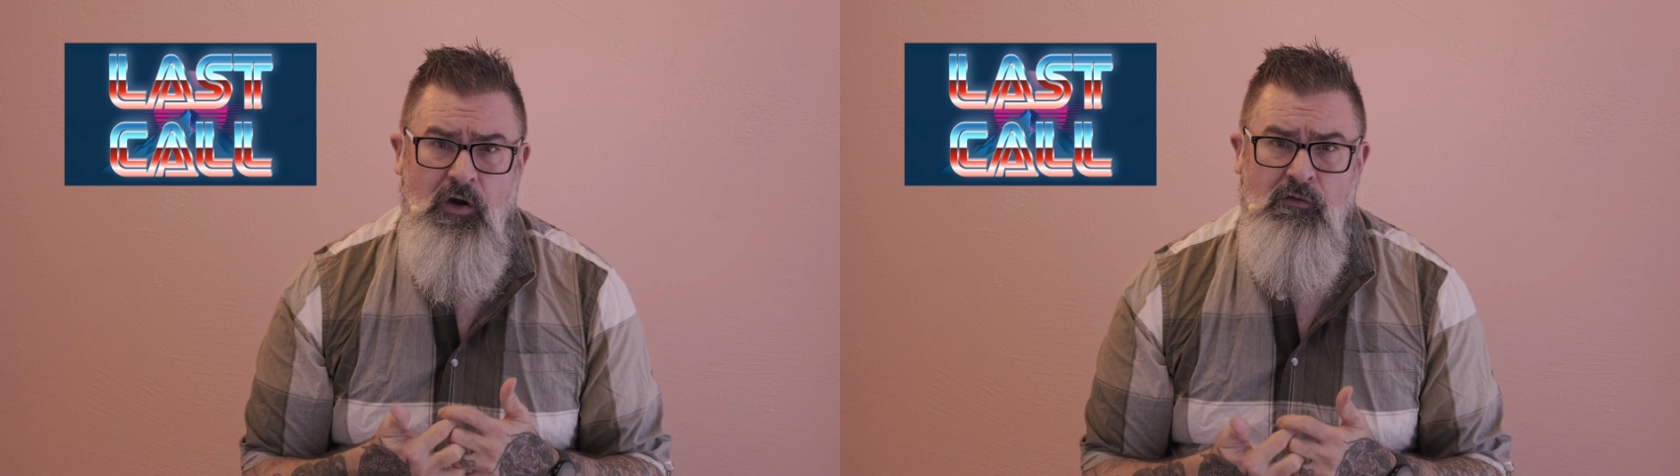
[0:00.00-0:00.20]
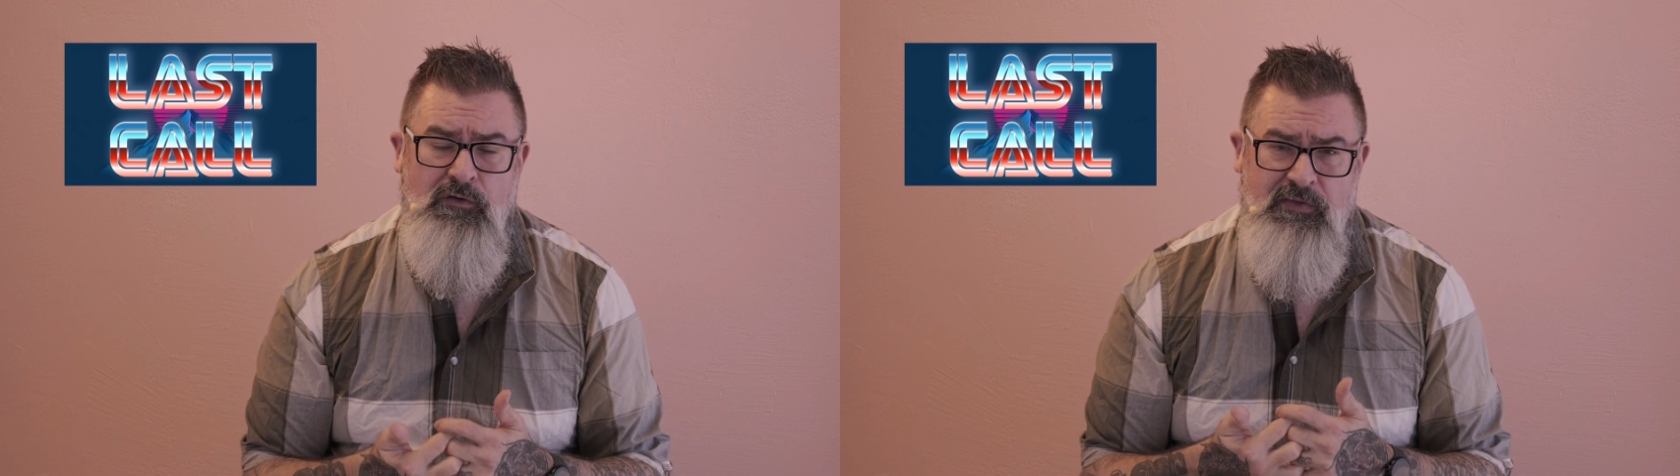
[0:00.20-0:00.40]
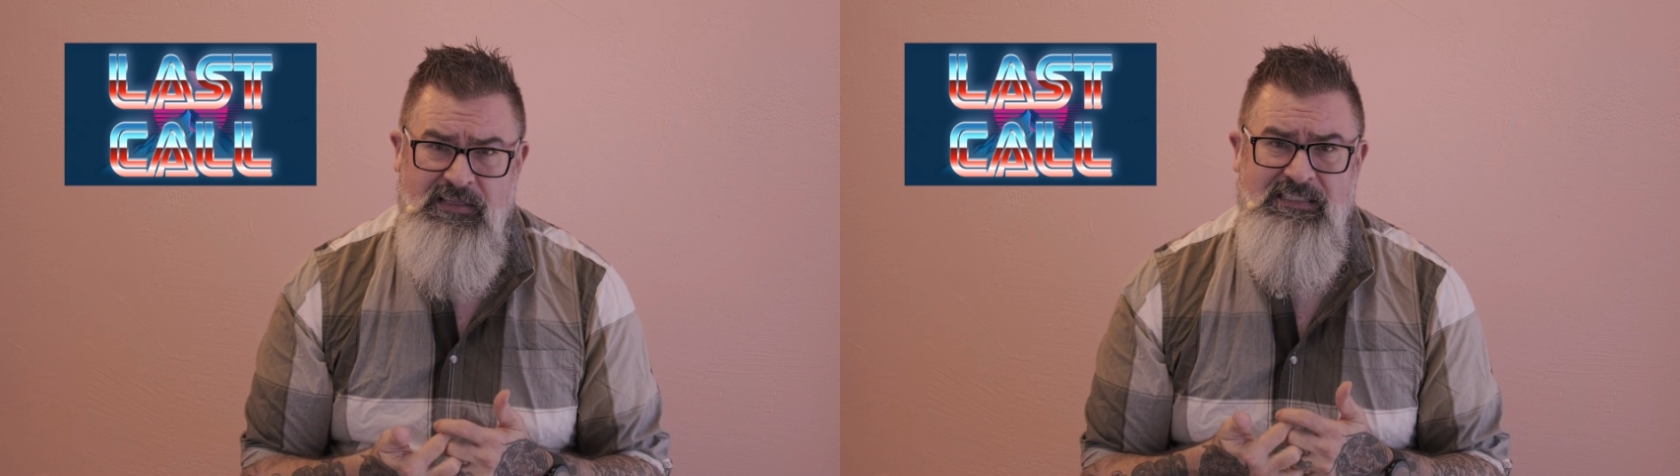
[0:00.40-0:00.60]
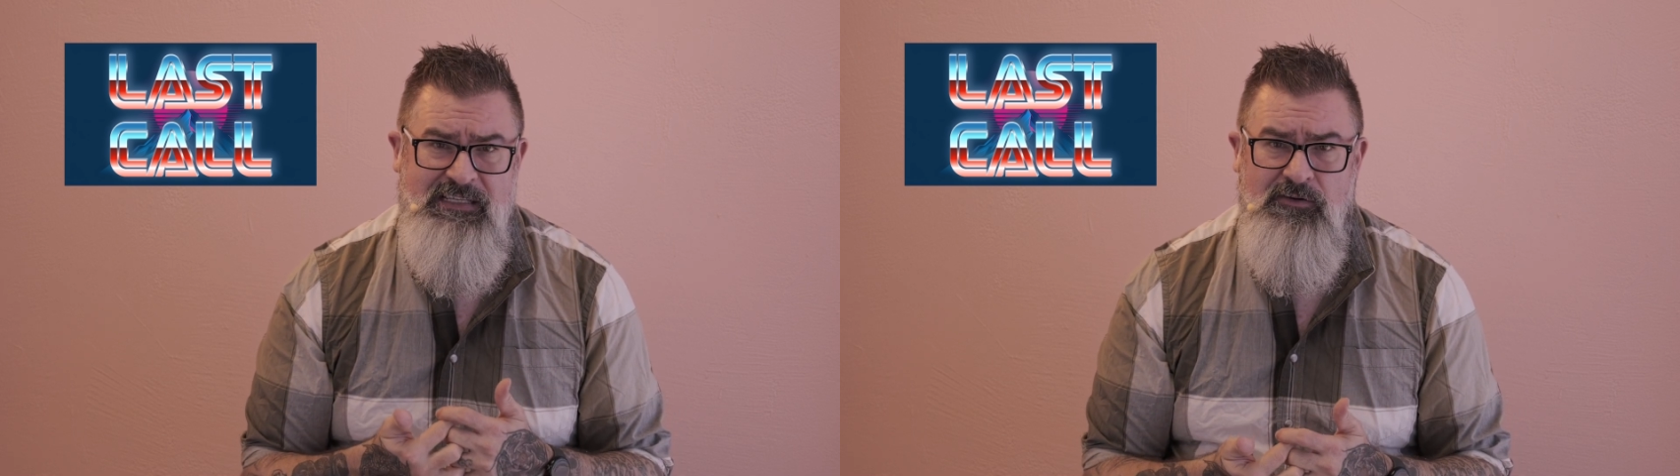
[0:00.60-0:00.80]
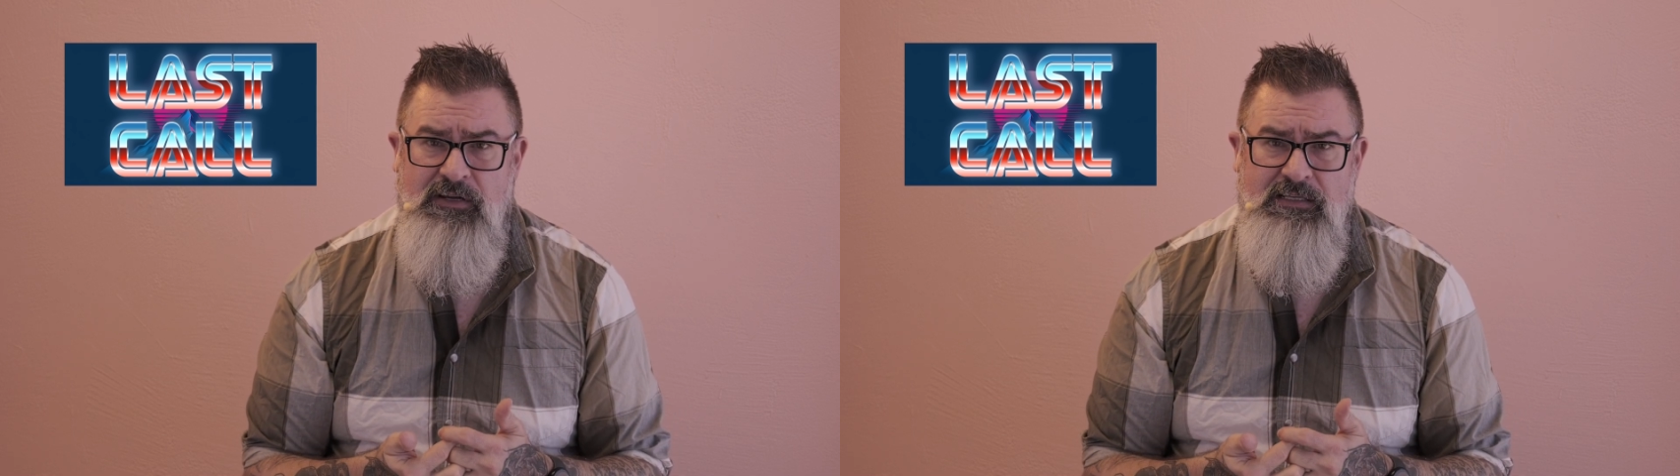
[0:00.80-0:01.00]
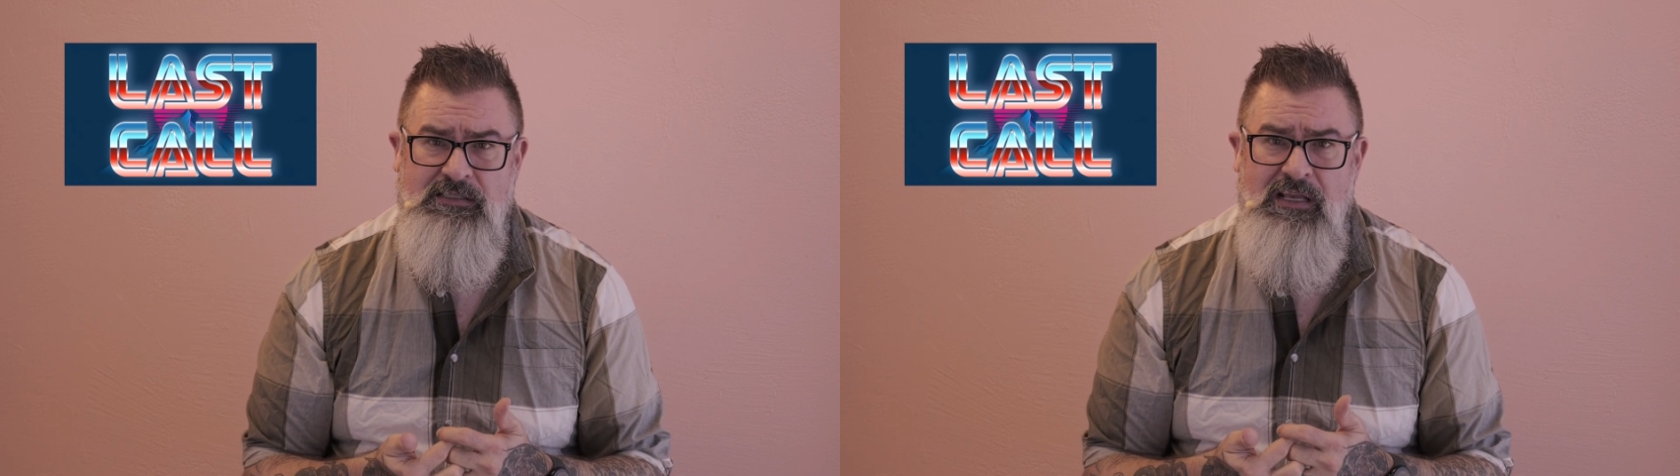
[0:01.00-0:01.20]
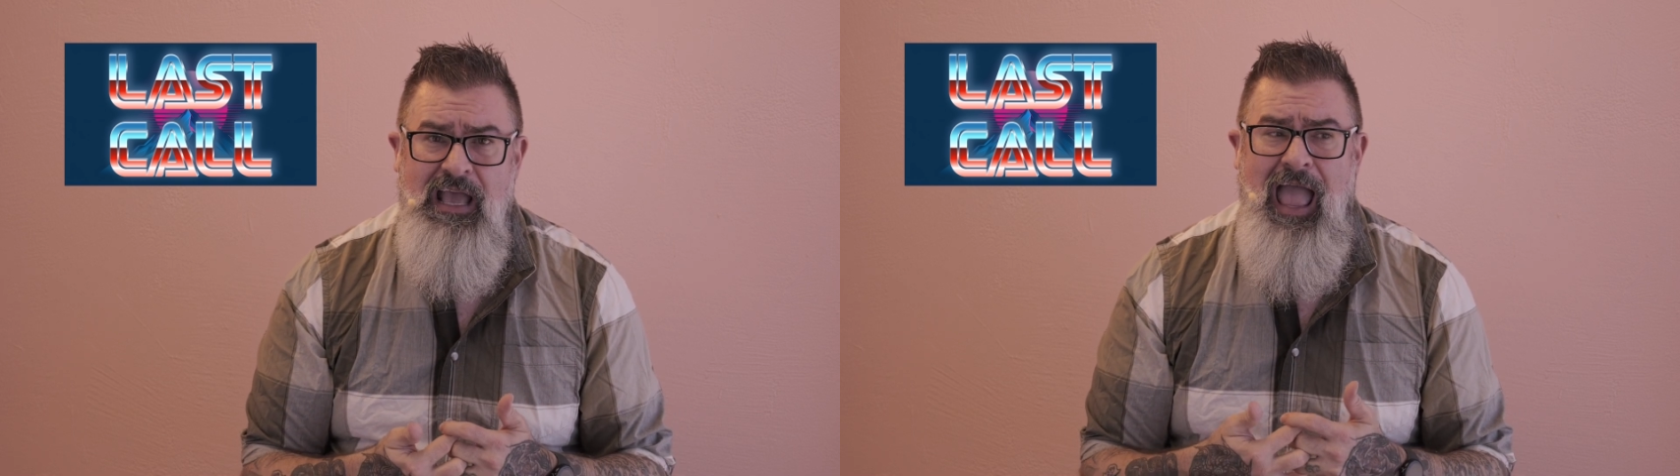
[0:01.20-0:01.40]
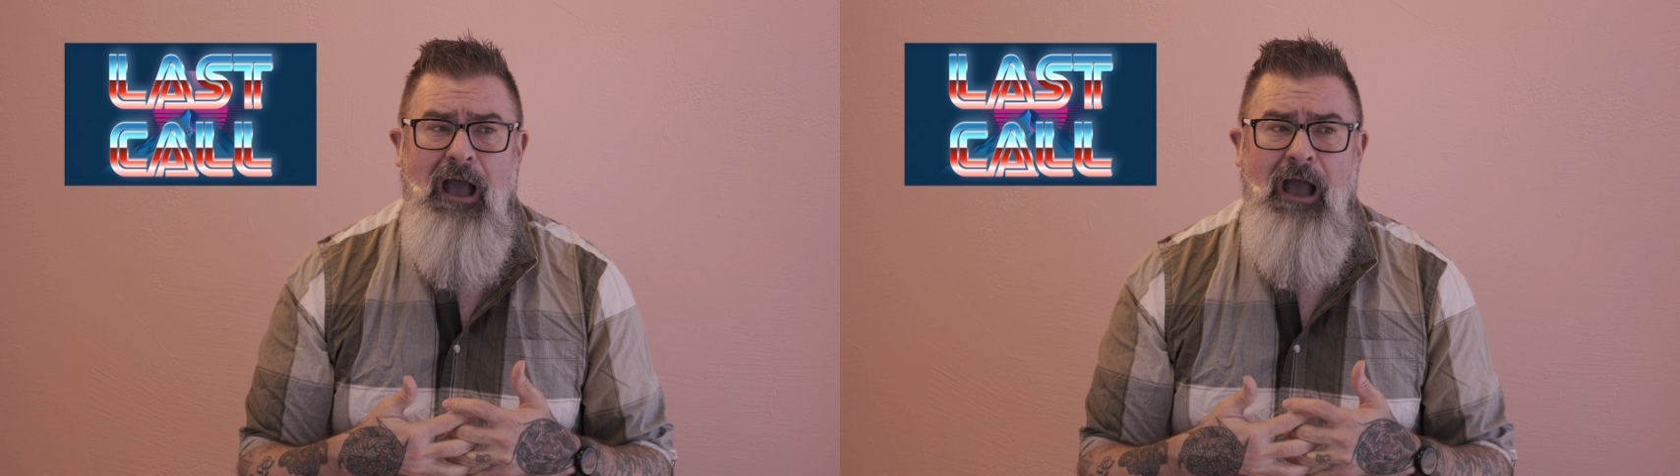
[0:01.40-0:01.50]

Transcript: over this series,